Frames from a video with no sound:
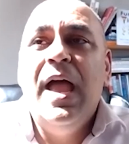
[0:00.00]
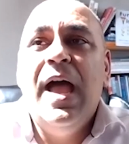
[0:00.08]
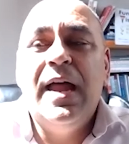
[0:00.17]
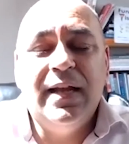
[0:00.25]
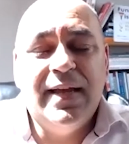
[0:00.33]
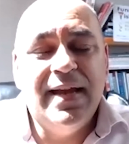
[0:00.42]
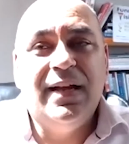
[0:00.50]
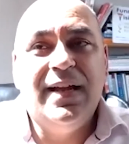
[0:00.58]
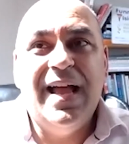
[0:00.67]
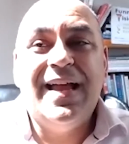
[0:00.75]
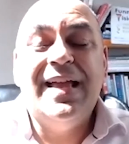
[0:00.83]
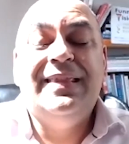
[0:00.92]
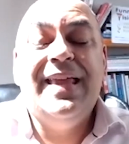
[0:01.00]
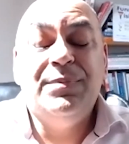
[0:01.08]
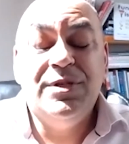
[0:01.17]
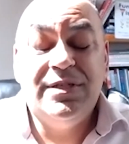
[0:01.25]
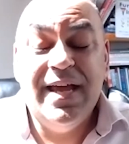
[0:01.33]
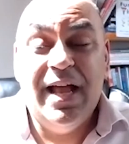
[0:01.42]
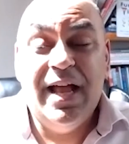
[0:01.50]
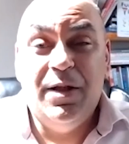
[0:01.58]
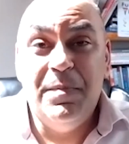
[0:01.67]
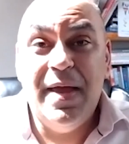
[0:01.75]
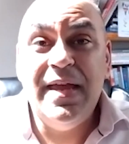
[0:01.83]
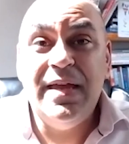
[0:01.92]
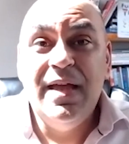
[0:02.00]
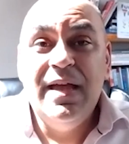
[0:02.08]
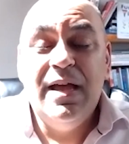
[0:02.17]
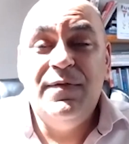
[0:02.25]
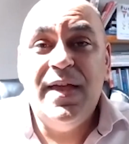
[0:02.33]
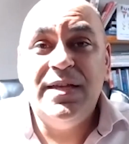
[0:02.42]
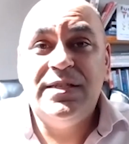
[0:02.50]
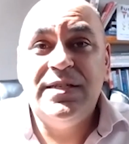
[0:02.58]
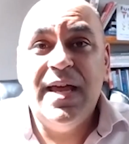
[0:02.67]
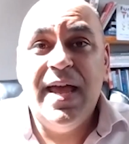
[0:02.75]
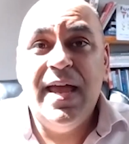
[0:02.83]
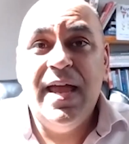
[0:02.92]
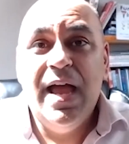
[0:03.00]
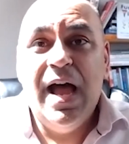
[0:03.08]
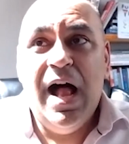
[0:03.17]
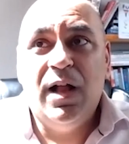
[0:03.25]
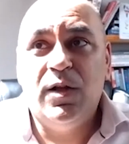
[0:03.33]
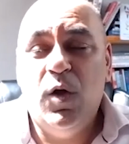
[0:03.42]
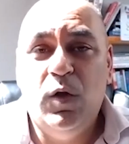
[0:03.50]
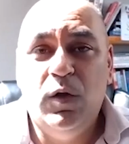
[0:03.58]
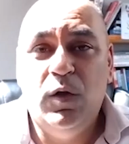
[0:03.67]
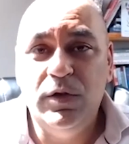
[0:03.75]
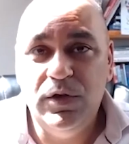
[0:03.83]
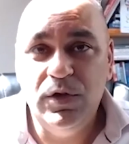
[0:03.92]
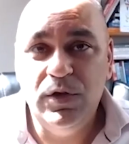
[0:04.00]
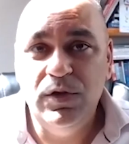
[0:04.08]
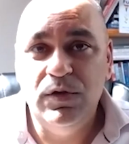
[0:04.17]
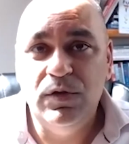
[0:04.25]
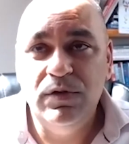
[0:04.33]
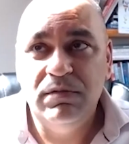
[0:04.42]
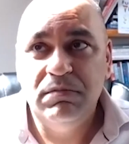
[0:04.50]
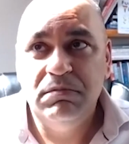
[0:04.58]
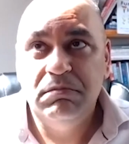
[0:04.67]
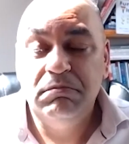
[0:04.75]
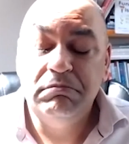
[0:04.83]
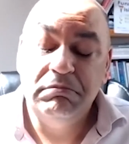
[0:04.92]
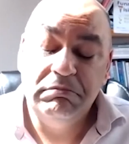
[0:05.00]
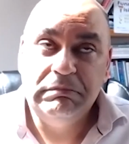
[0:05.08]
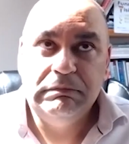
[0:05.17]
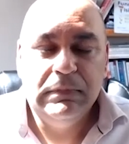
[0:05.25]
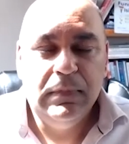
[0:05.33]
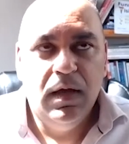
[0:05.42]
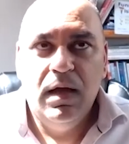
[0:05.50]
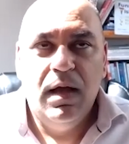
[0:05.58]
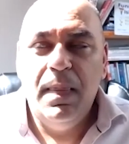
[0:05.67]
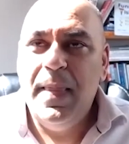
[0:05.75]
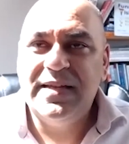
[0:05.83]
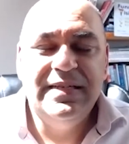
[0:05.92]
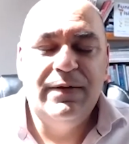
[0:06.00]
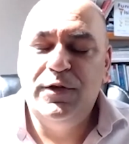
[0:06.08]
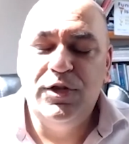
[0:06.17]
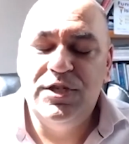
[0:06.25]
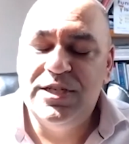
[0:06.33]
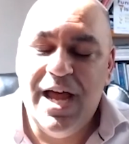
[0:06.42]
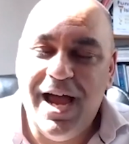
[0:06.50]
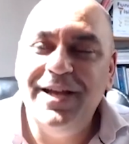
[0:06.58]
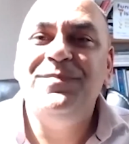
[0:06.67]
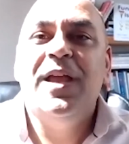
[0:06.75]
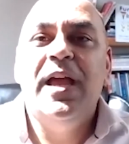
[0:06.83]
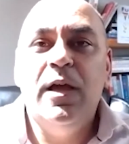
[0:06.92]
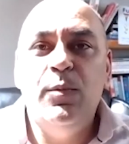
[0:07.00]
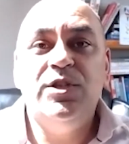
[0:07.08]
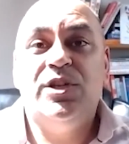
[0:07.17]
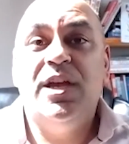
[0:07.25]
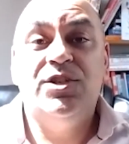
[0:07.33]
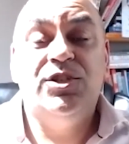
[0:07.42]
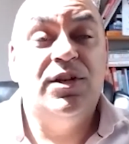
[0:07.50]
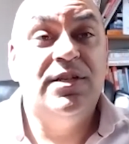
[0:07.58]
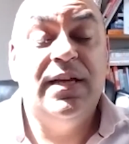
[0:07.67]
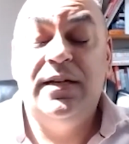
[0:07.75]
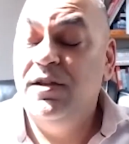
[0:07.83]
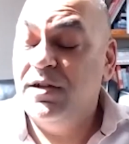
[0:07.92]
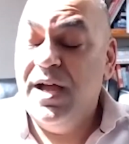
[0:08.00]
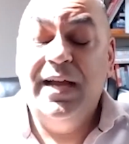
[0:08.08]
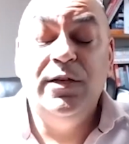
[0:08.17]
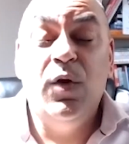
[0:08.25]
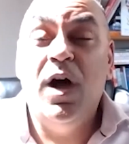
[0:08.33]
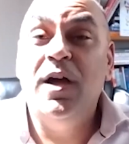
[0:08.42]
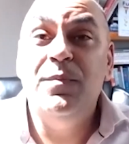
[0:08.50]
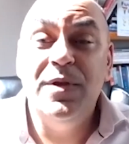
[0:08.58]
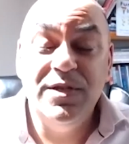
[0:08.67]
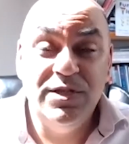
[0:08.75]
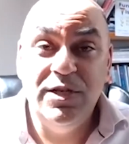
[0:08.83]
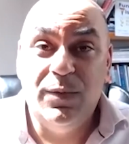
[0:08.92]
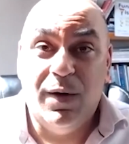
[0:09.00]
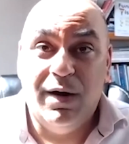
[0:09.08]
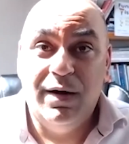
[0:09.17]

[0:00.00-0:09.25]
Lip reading: And again, I'll get them to tell me. If they say, I'll call you, that's never a good sign. In which case you got to say, look, I know how busy you are.